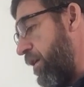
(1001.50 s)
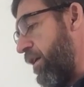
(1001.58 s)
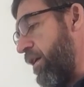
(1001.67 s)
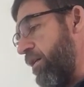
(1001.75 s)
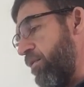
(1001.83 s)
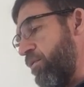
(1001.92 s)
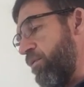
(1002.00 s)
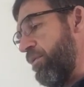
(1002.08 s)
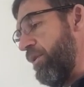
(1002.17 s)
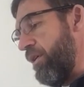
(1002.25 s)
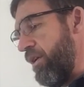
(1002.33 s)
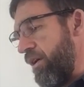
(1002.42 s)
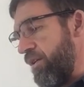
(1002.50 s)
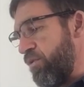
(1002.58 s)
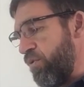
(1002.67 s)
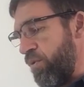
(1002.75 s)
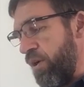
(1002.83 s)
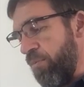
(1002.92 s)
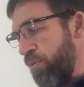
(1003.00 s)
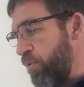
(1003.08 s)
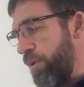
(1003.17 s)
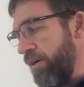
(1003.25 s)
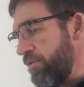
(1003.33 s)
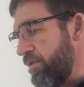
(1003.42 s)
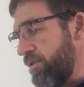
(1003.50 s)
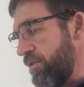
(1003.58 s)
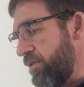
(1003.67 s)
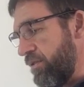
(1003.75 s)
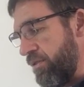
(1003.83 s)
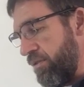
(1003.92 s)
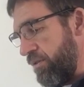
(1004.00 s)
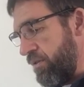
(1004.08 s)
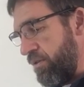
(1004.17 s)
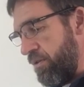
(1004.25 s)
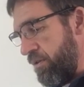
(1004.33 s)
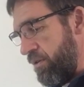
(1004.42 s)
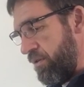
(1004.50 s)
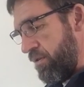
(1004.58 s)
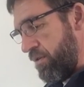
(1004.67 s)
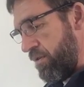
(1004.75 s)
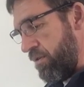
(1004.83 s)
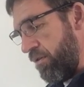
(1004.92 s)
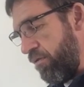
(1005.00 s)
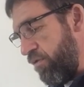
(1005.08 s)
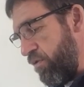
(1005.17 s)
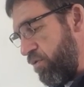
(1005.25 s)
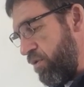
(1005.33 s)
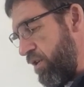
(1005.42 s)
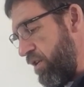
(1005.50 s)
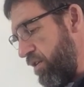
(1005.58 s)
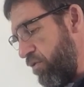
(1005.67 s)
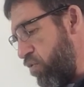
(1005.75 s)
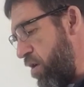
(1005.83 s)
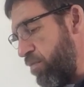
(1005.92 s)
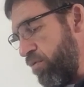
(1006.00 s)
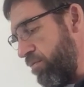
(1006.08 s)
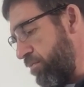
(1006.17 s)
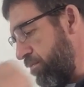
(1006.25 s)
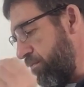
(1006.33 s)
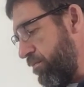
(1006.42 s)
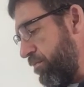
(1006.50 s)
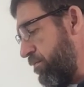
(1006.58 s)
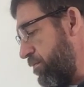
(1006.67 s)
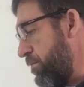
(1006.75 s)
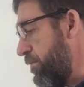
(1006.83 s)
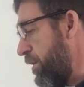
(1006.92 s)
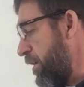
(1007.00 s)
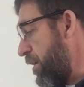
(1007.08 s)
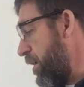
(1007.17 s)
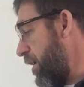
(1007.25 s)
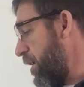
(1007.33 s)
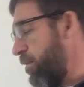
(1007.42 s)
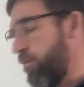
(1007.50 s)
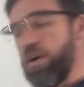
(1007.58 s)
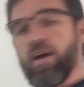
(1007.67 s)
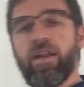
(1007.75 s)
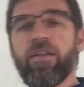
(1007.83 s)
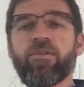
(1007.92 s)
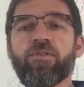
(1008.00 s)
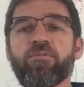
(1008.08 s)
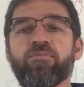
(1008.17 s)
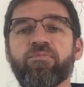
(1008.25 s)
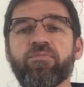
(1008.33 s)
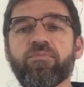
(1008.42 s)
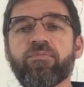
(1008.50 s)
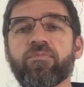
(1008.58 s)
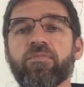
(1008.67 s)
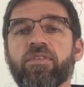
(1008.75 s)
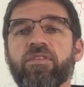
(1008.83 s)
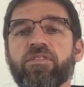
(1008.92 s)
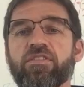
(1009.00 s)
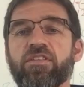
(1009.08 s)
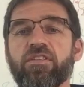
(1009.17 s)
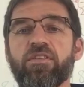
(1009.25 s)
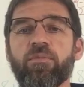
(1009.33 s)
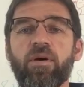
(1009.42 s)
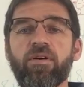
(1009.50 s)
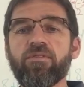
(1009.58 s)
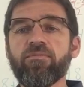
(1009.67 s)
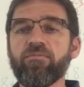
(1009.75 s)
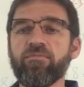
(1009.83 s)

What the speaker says: I will be glad to help you out. If you get in trouble, I'm right here. See you tomorrow.